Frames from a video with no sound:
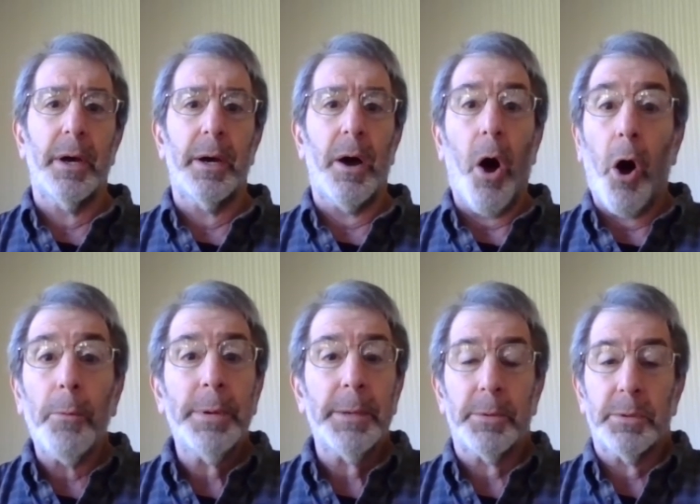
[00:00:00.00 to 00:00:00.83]
all
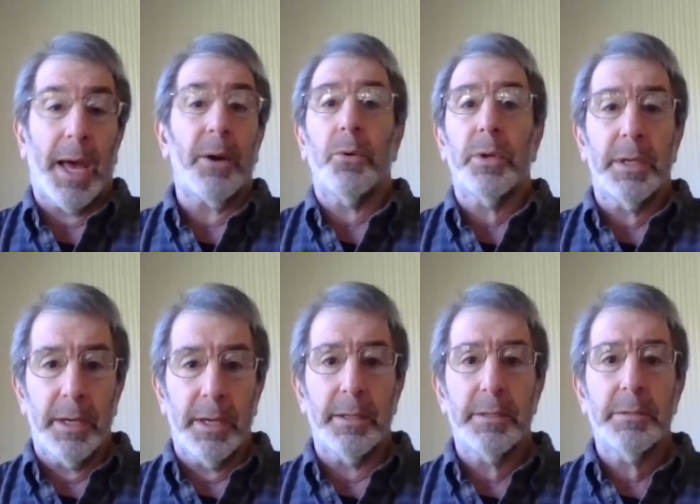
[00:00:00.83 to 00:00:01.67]
people, not only
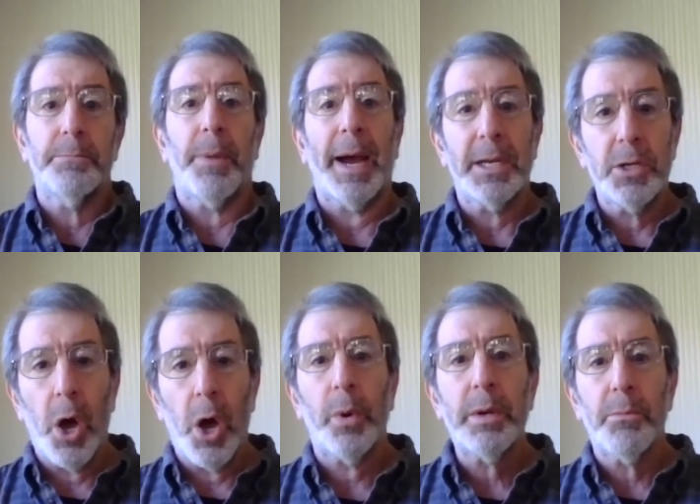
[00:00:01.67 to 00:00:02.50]
kids, by
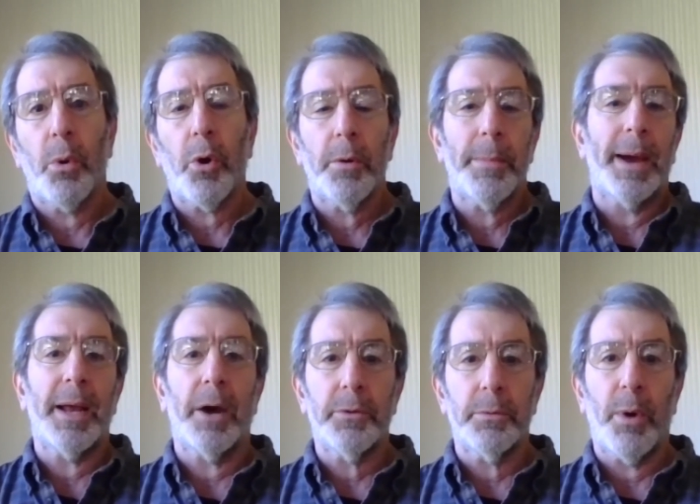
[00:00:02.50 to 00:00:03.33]
knowing more about
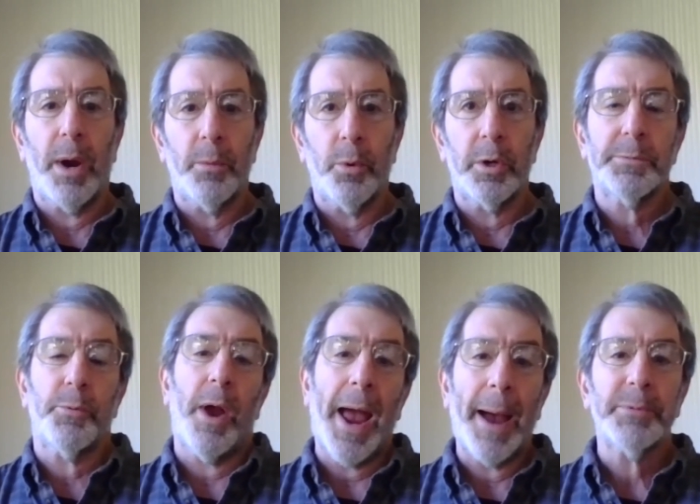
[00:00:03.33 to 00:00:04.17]
how the brain works,
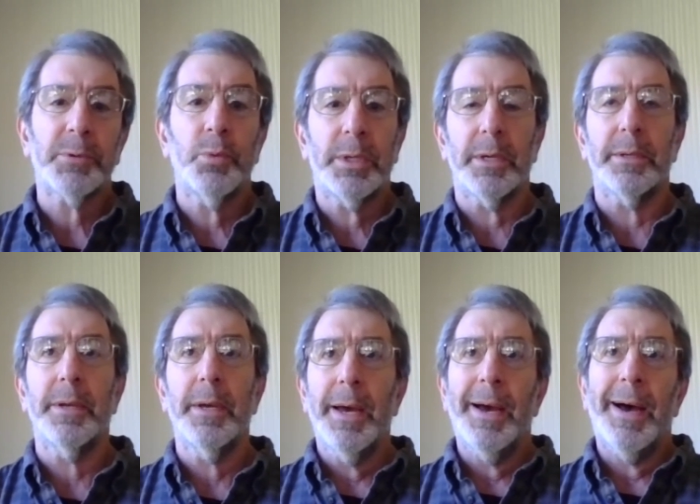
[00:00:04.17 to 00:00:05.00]
perhaps we can
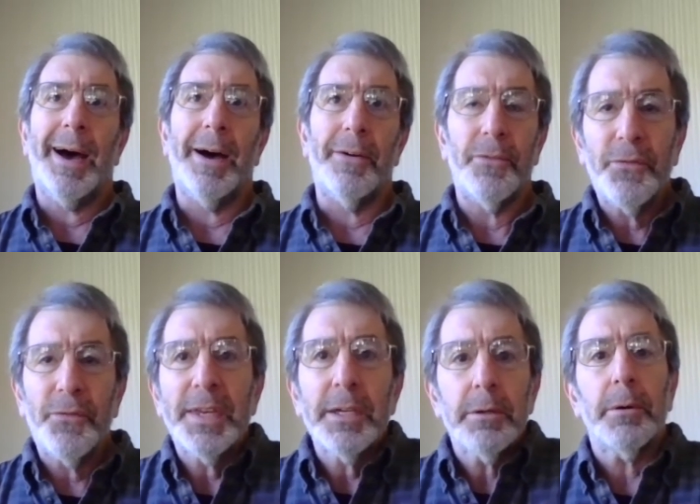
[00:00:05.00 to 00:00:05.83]

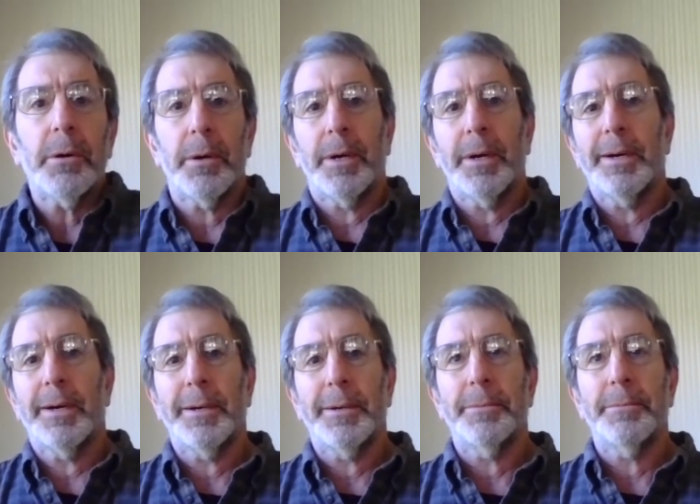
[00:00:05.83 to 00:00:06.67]
feel
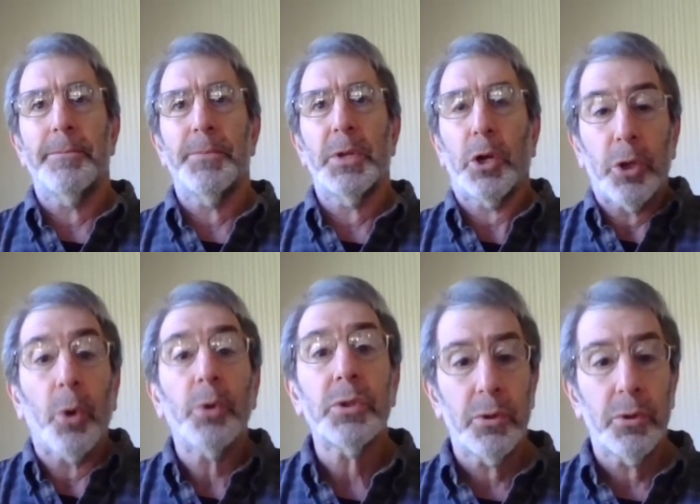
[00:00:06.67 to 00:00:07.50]

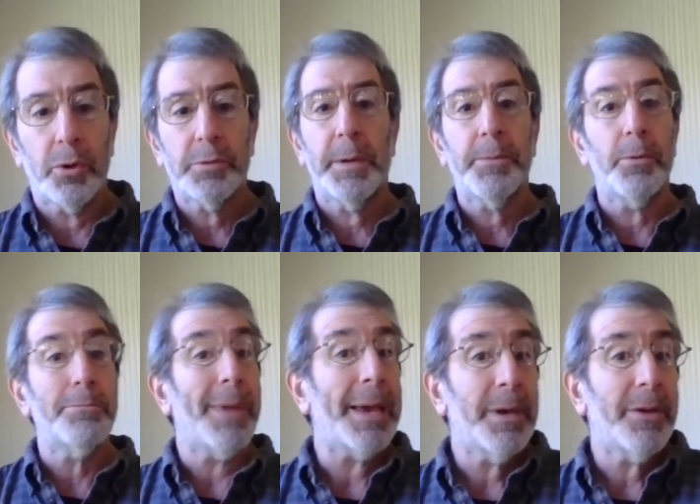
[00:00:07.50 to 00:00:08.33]
closer to those people,
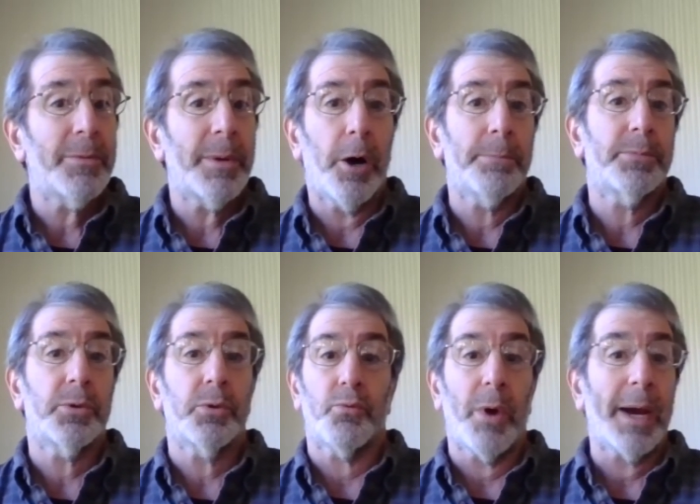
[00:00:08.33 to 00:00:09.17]
maybe even help
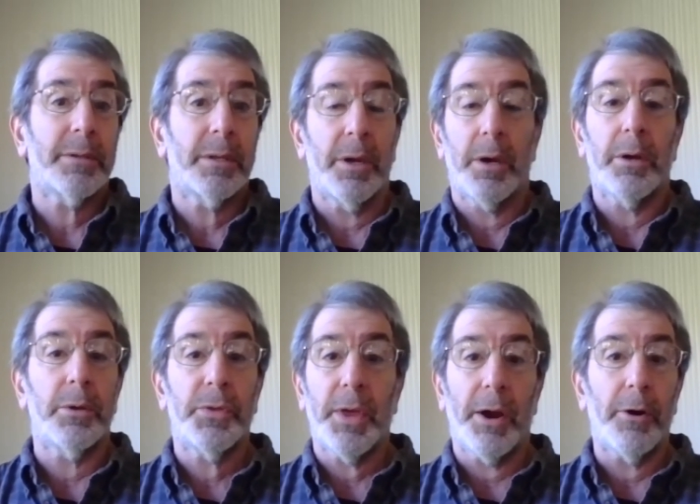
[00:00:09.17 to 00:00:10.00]
direct their
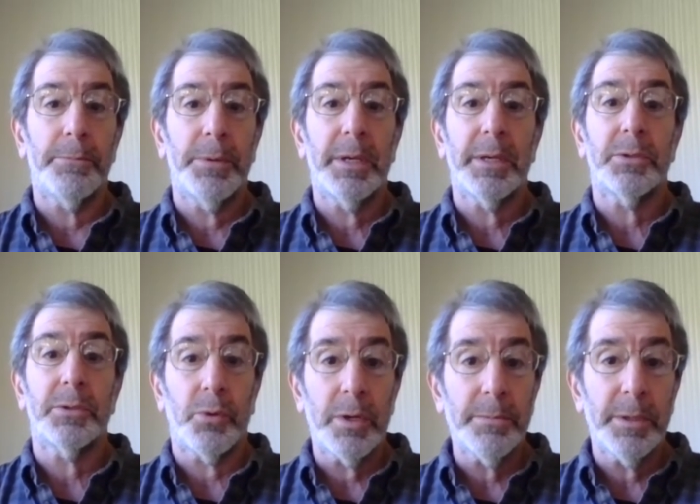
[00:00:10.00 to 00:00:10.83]
therapy and
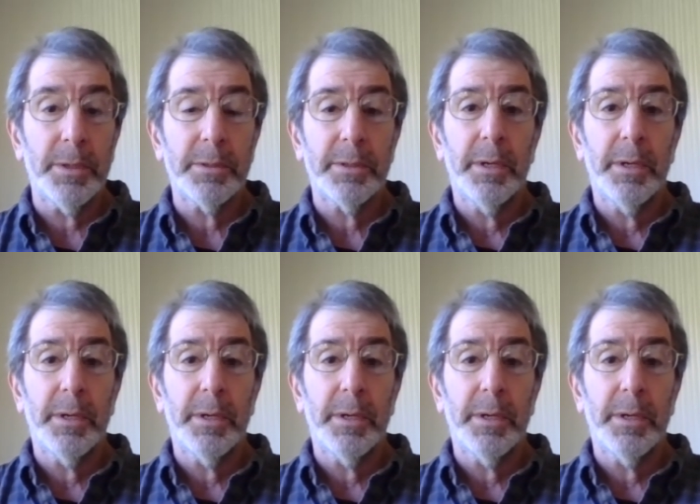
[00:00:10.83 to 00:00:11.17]
treatment.